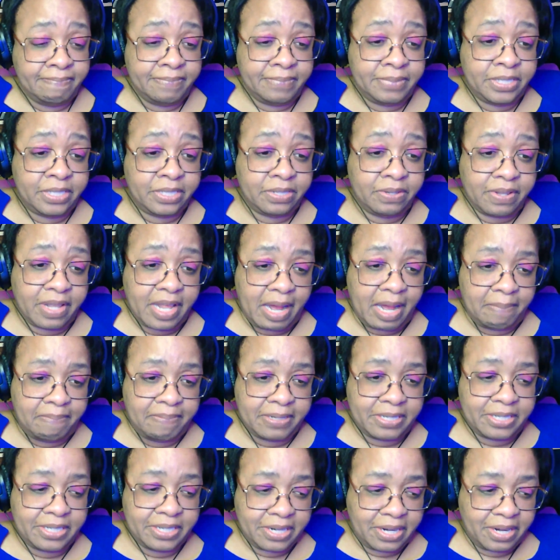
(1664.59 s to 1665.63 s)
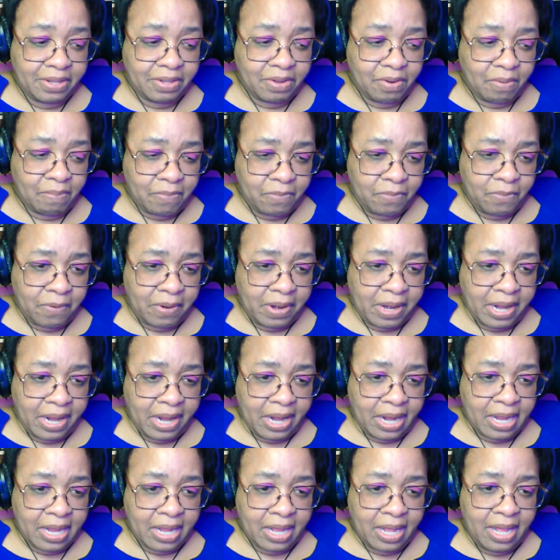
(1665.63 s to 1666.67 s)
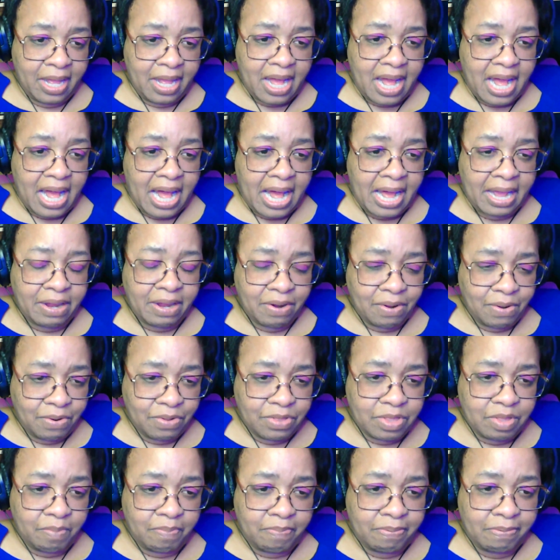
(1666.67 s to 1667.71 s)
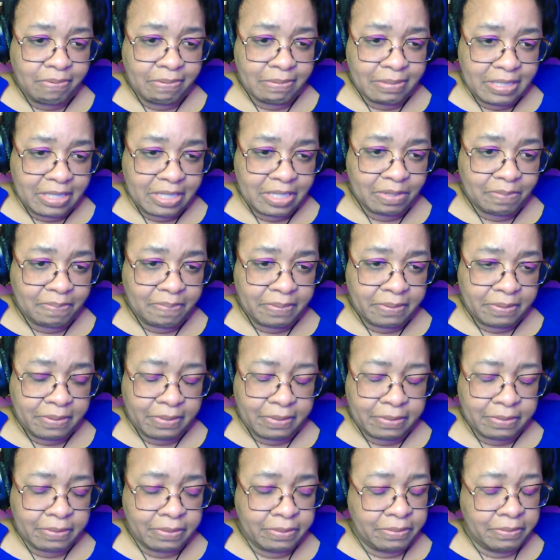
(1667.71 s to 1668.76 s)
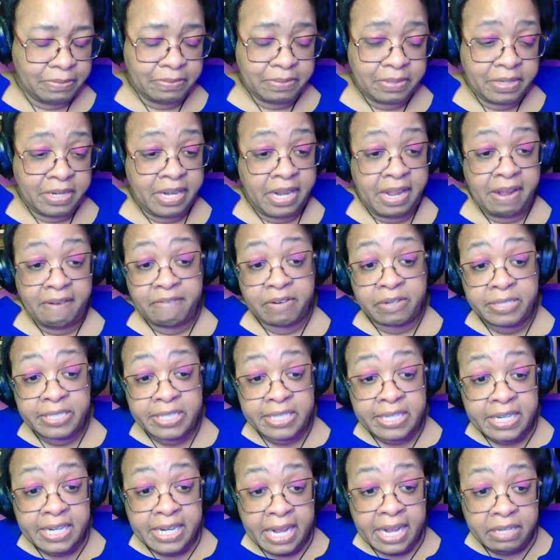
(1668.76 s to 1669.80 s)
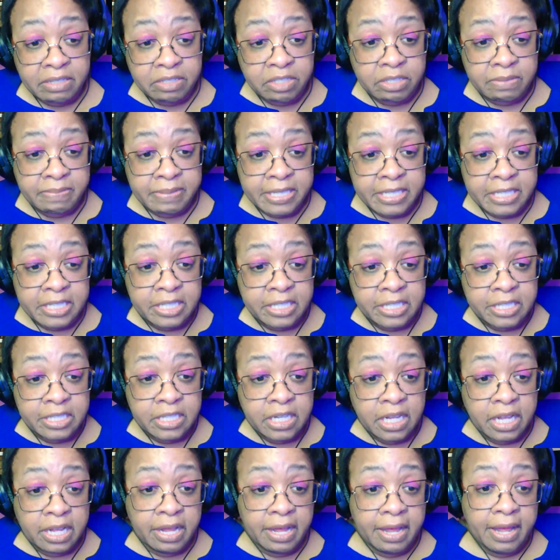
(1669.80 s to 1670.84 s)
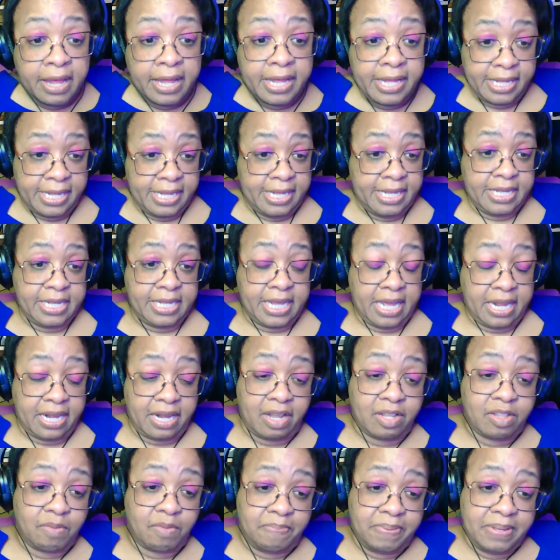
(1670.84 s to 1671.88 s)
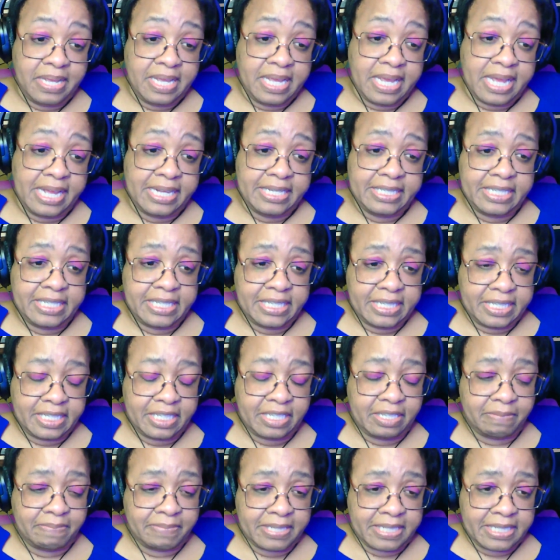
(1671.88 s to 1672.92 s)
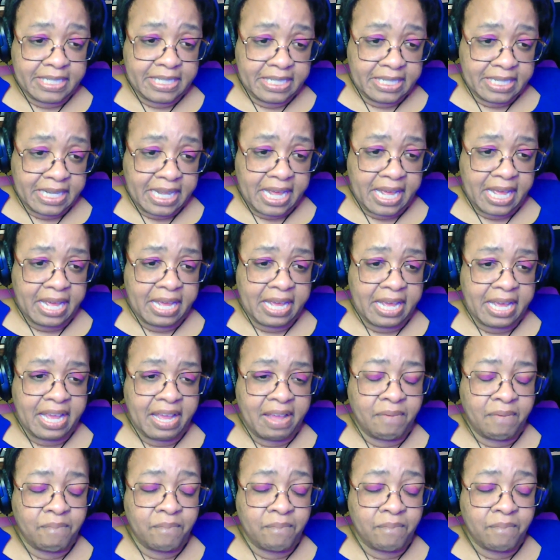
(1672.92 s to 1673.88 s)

So that particular morning, I heard the principal, who never did announcements, get on the PA system and say,